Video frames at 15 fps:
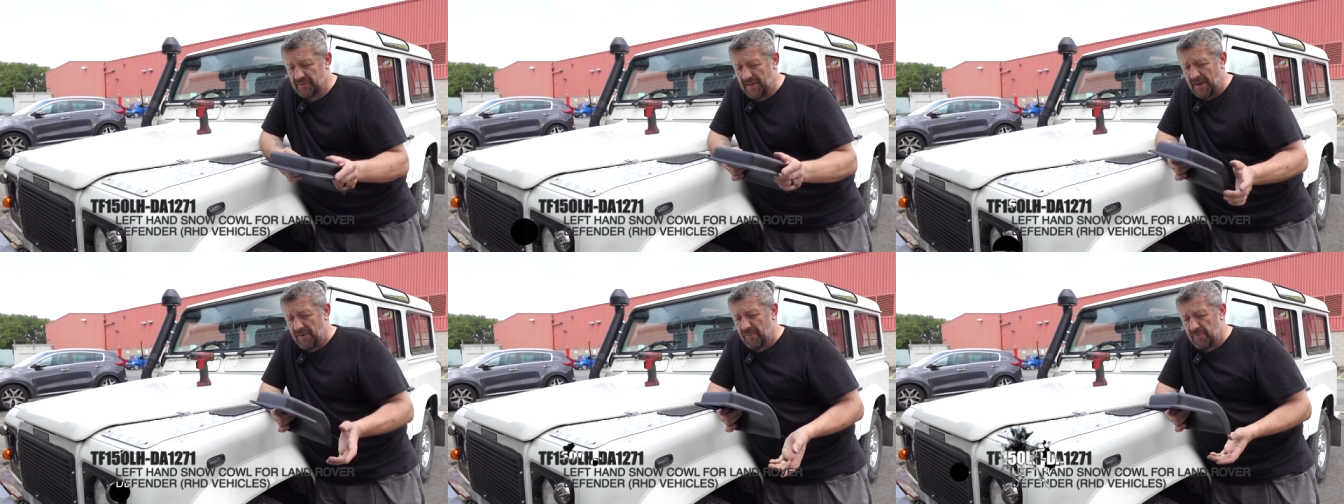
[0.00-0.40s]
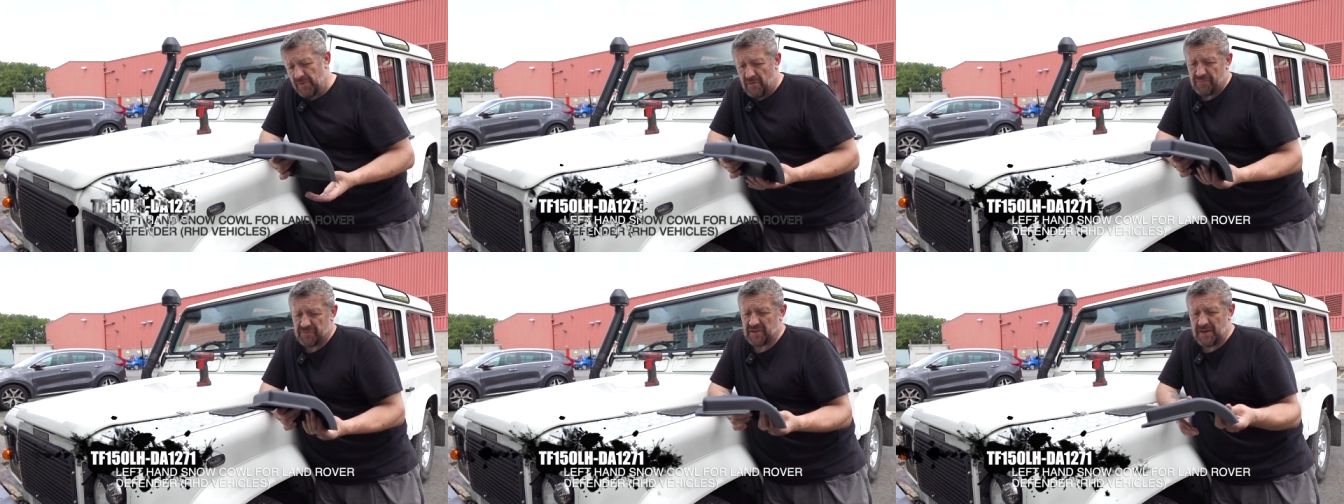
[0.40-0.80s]
Now,
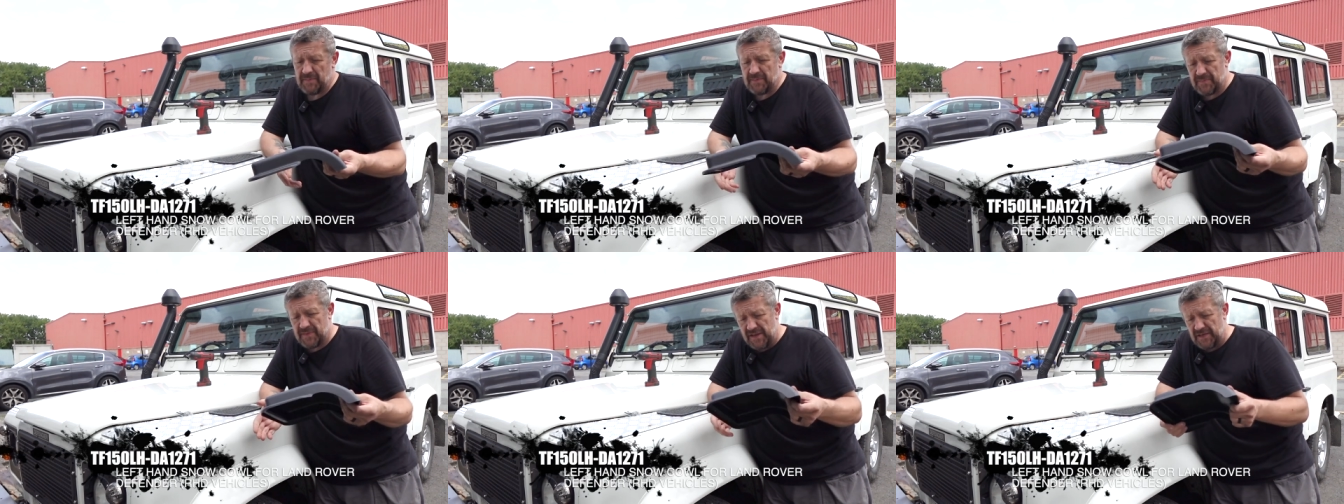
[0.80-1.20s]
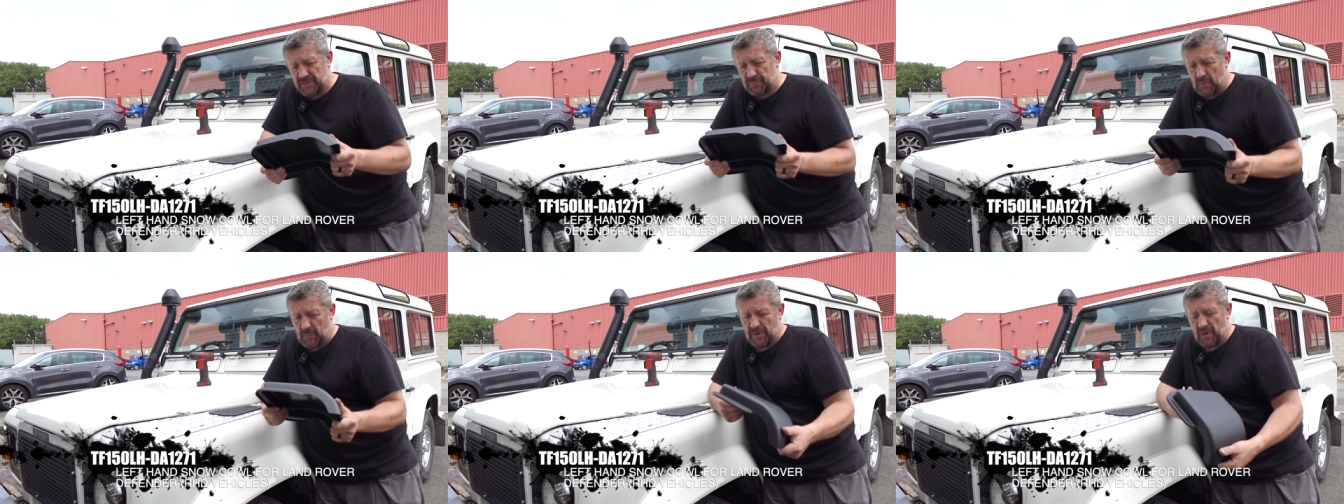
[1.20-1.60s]
you've seen these
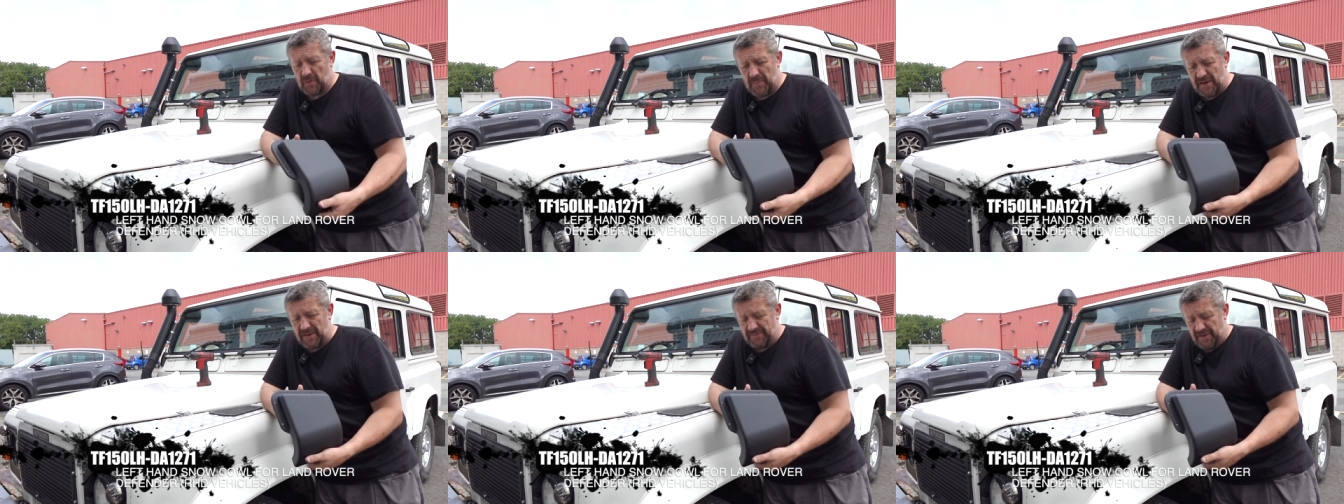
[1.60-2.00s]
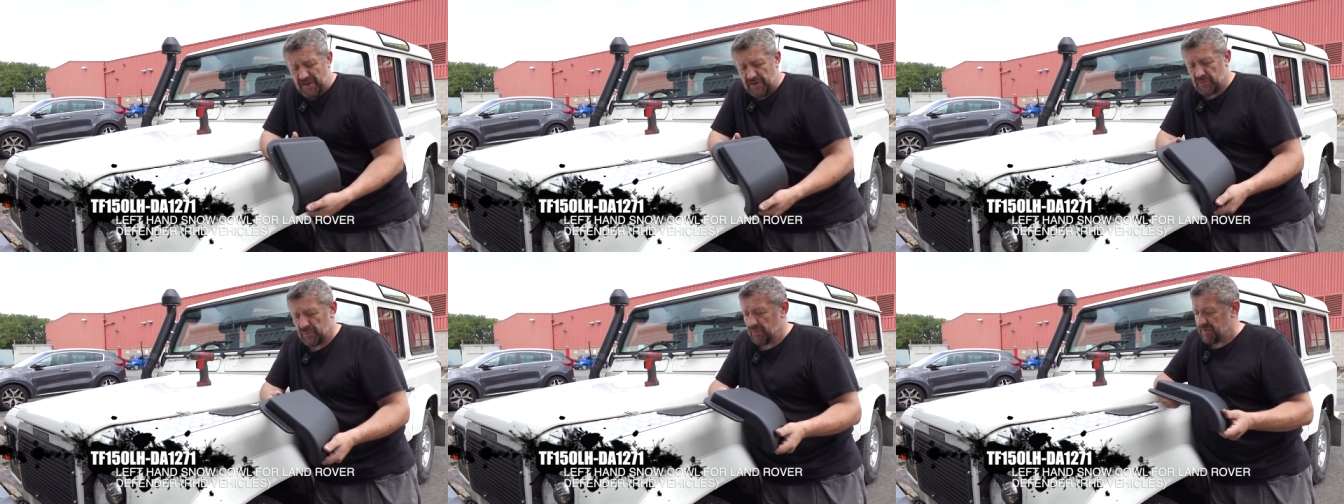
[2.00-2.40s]
probably on many
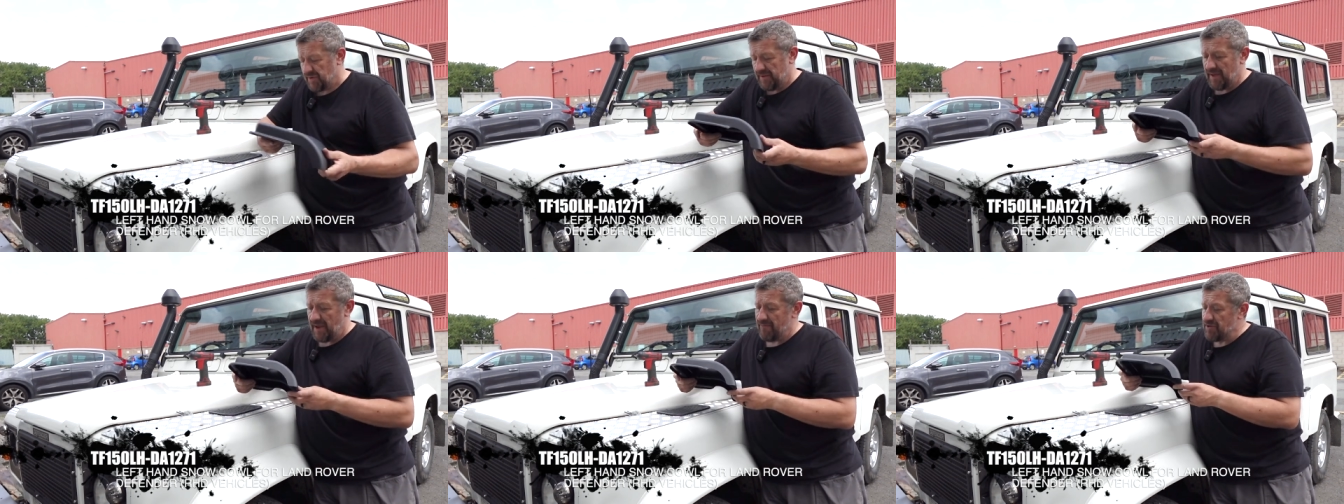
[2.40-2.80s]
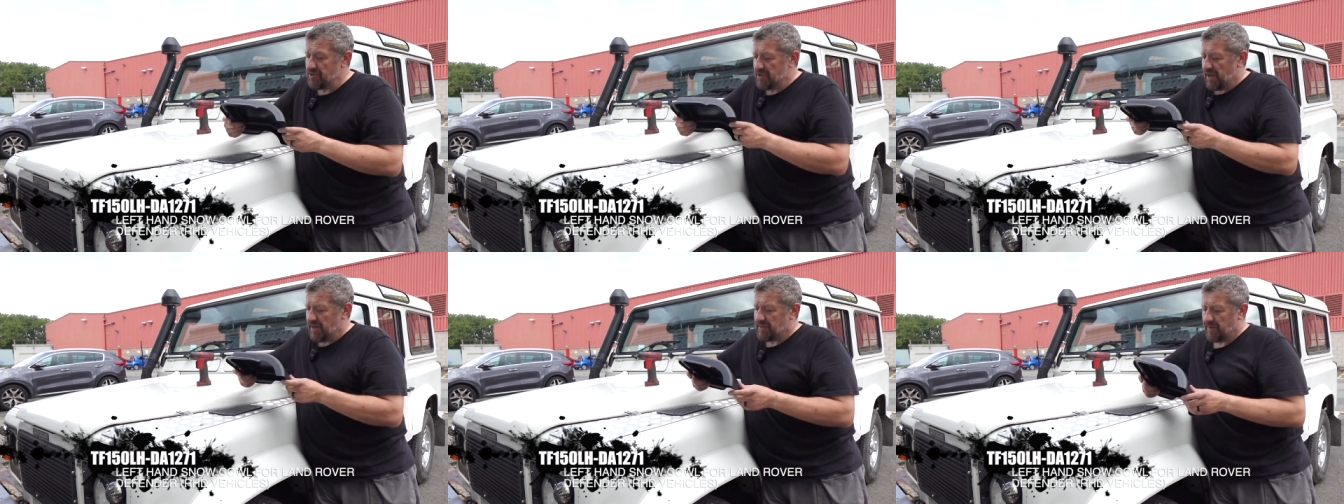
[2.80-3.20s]
vehicles, and they
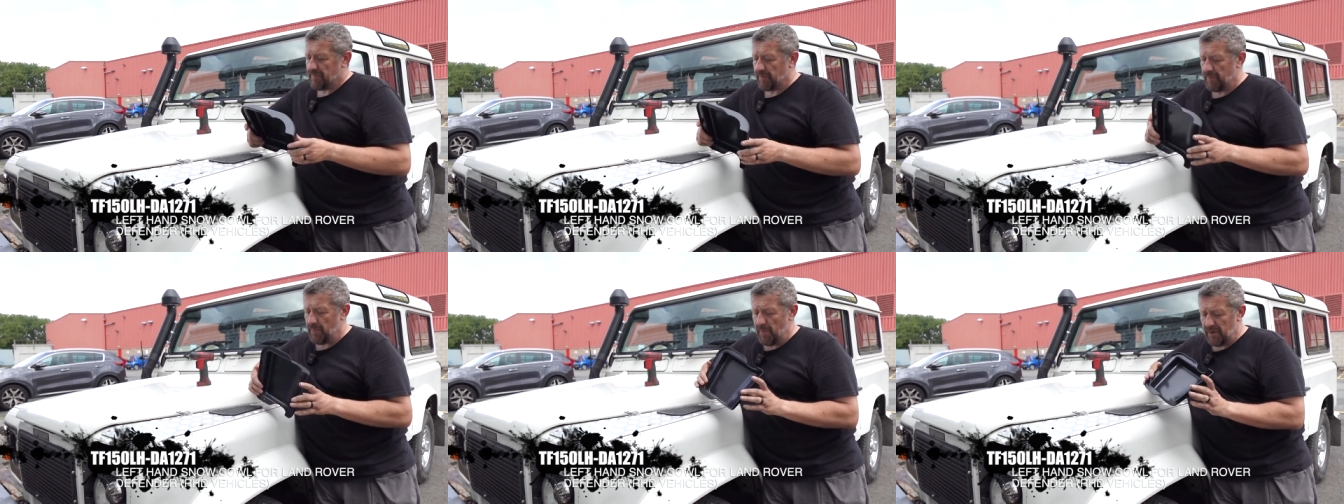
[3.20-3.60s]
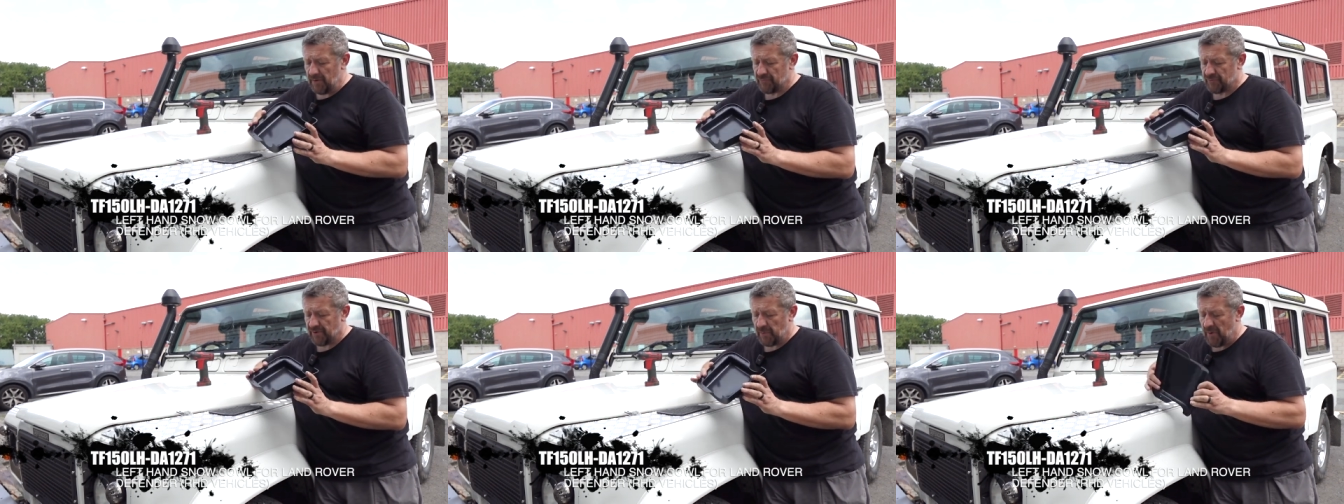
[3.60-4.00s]
originated from the
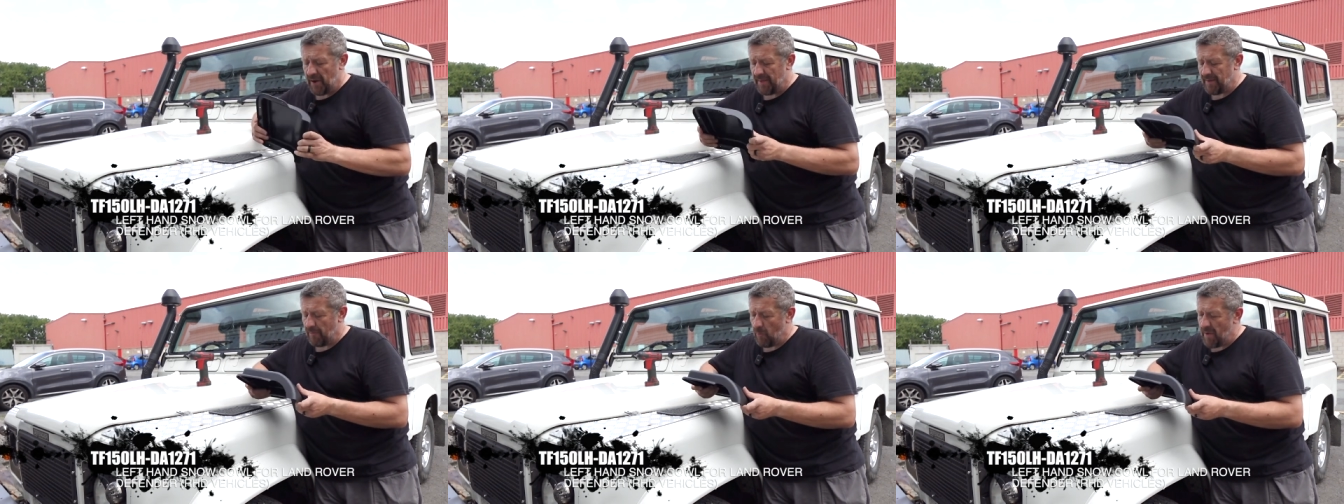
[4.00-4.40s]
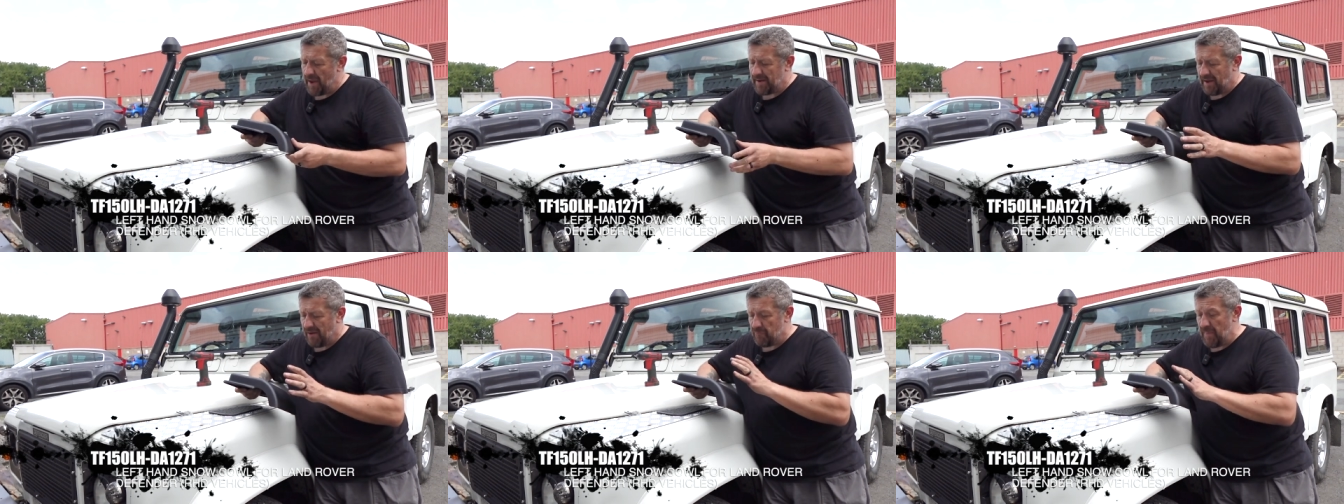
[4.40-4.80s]
military where they were
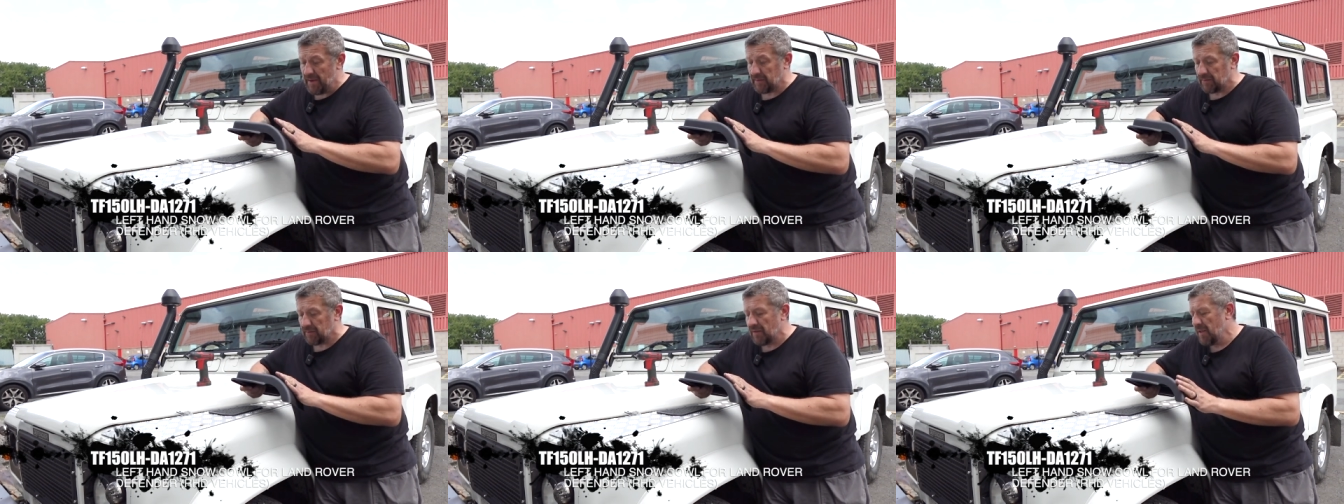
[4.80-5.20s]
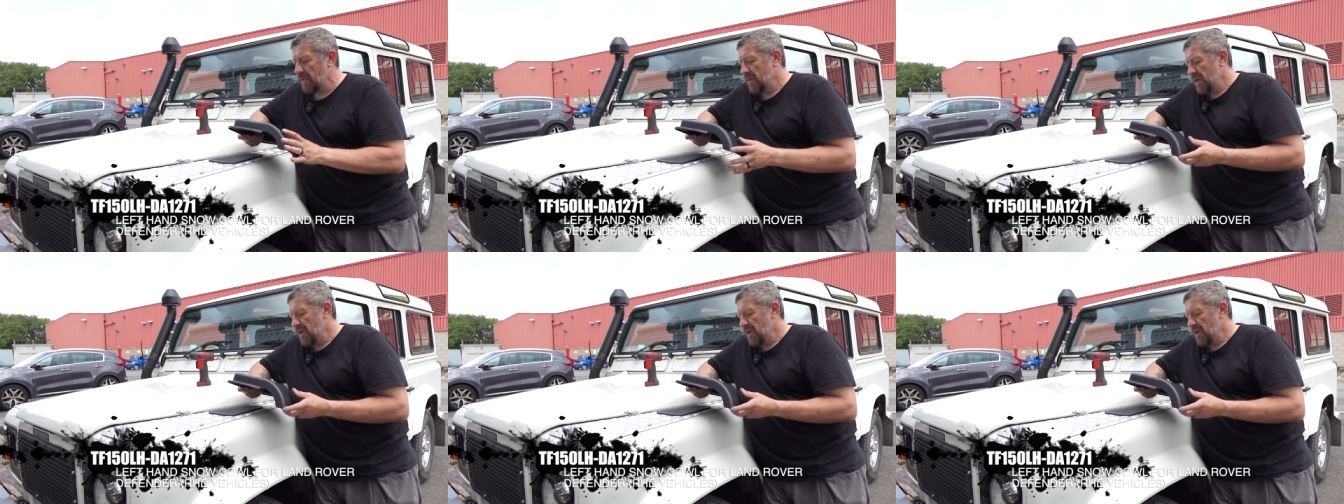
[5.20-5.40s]
made out of metal.